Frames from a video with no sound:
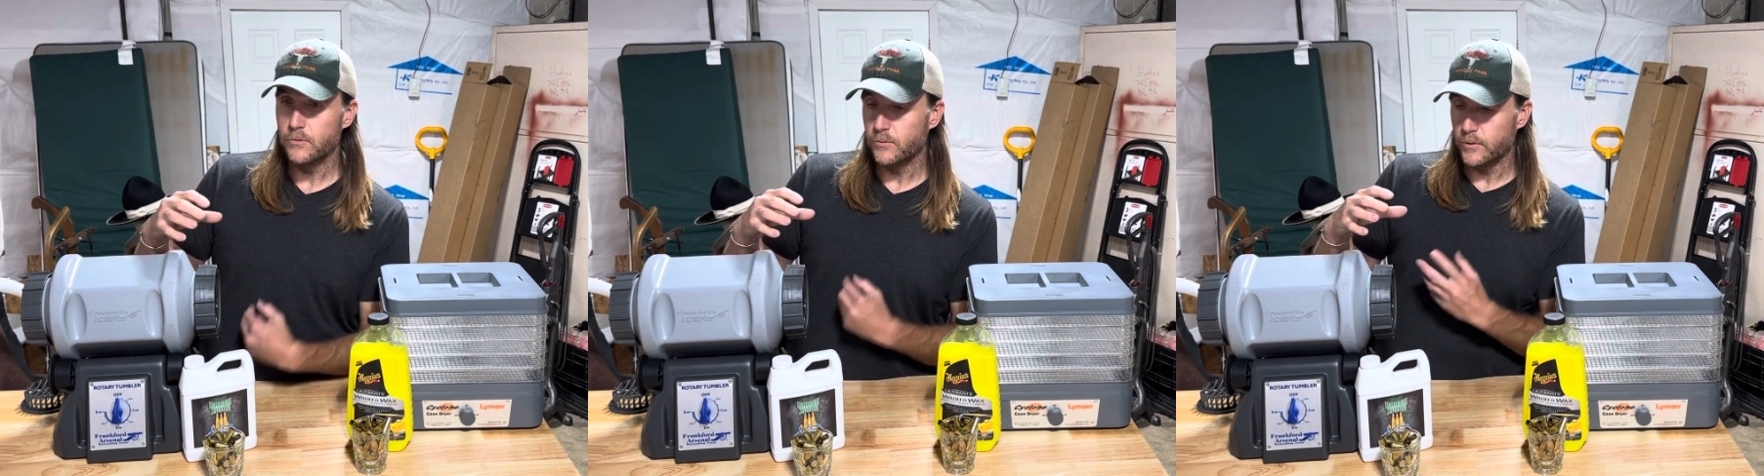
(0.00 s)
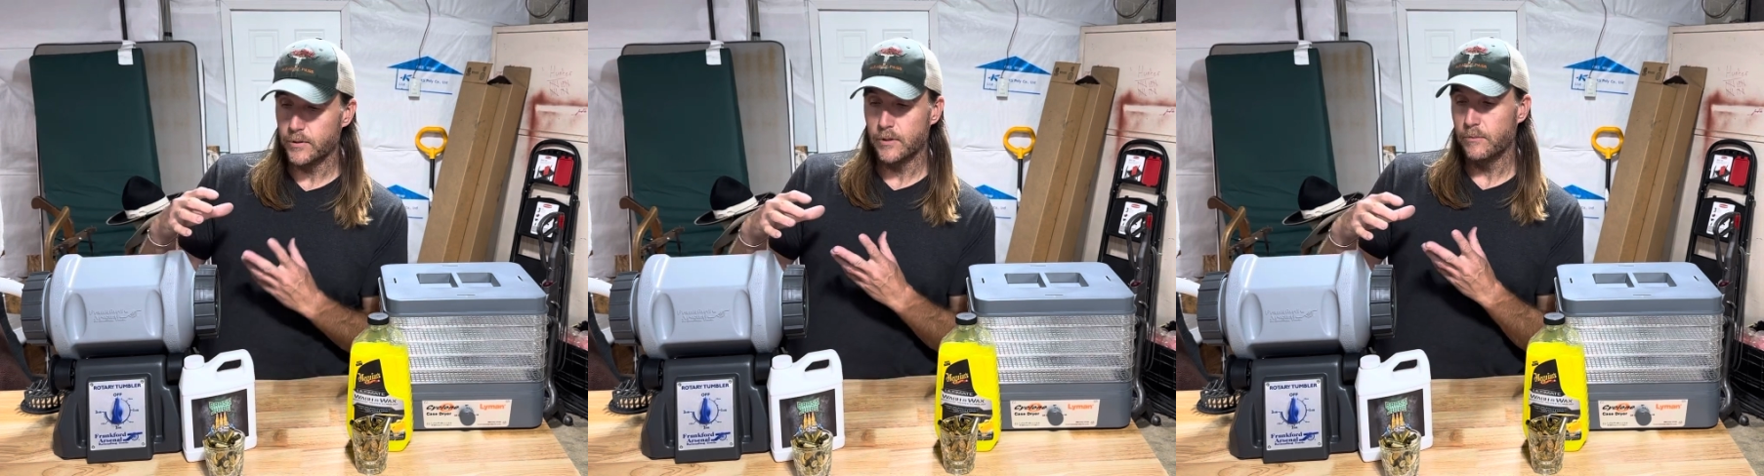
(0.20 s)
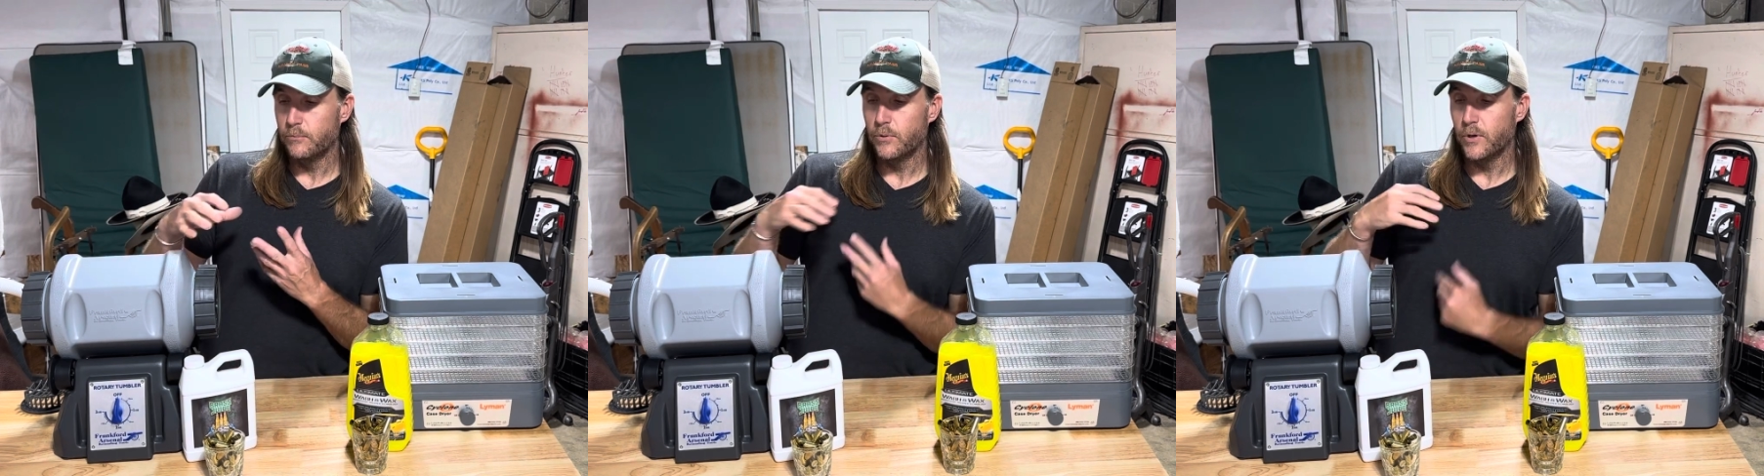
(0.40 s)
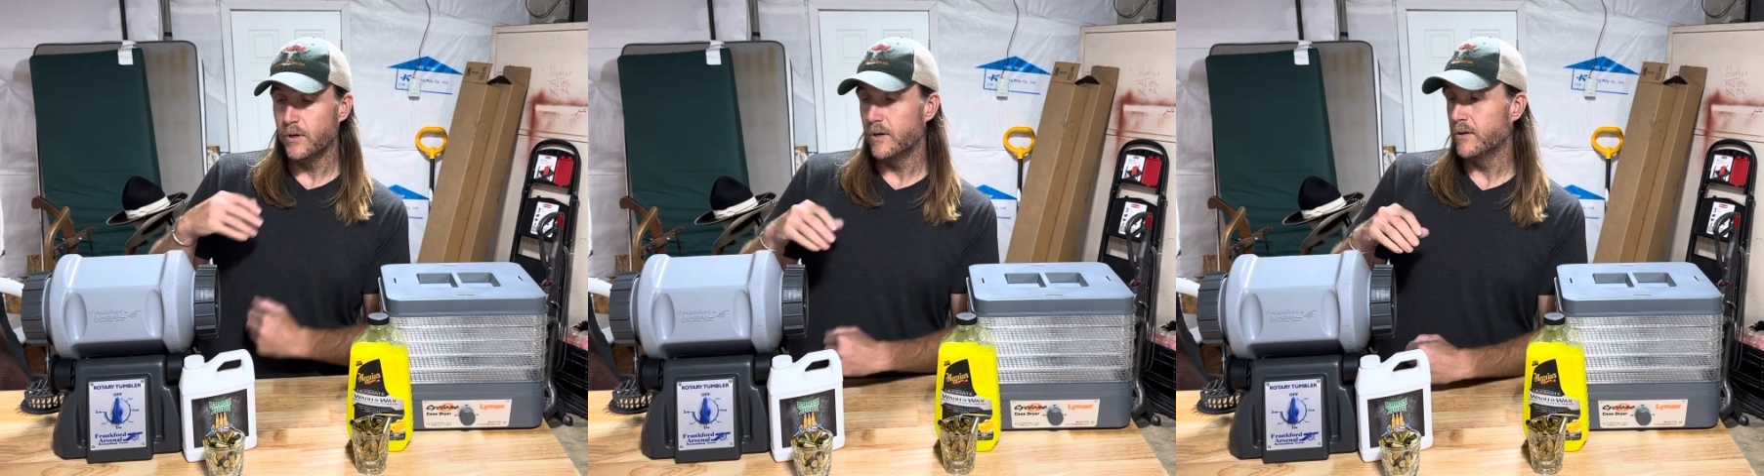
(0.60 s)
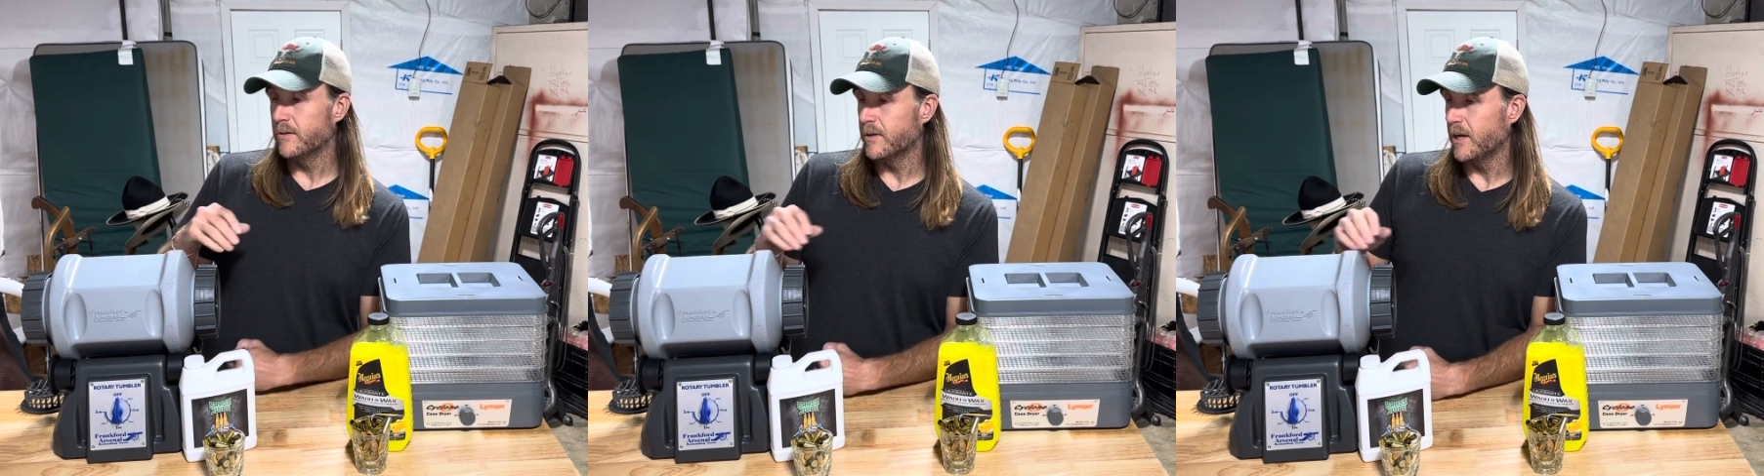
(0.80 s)
with a pretty
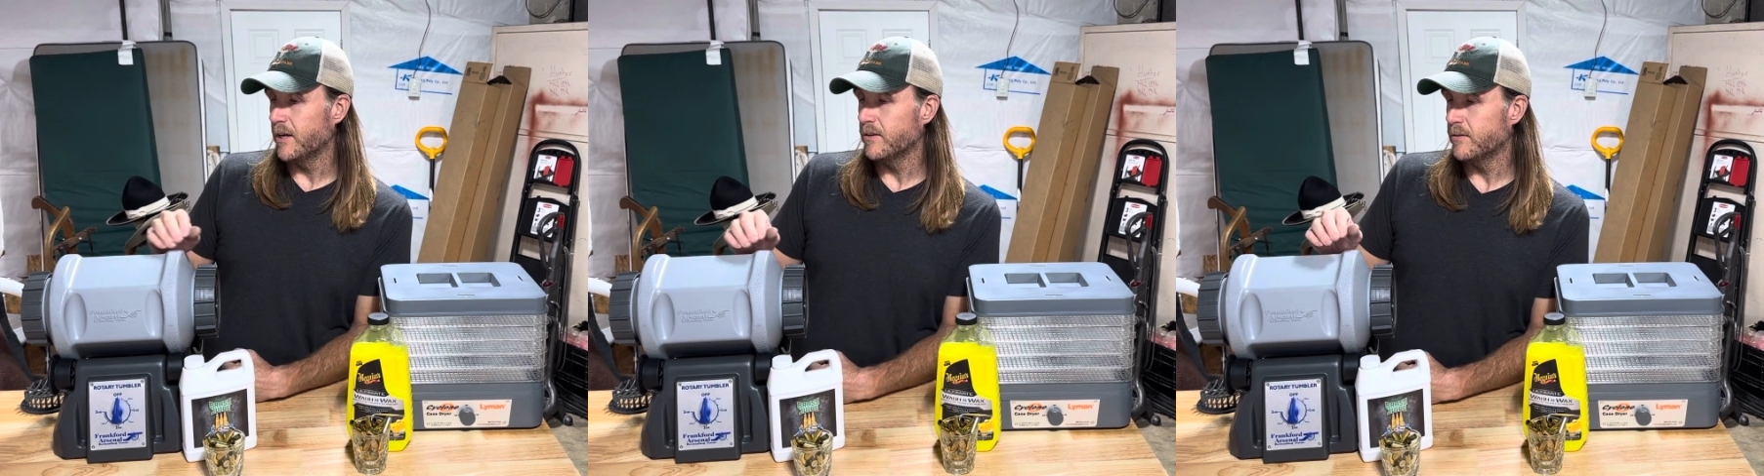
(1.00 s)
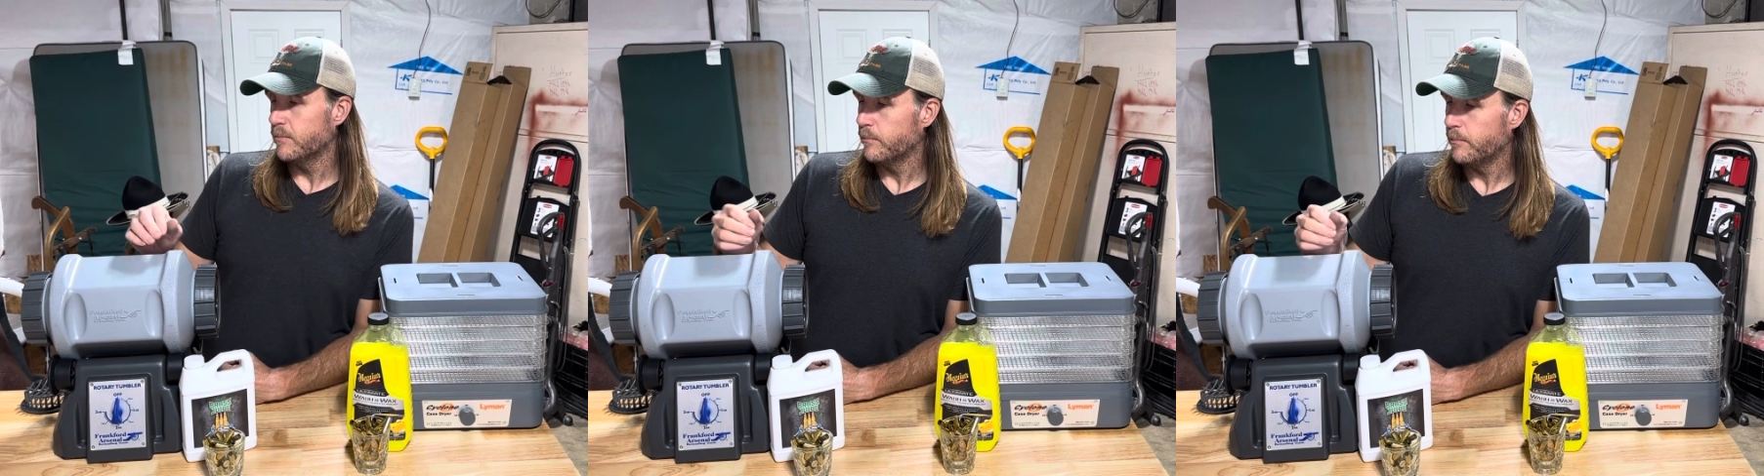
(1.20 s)
good sized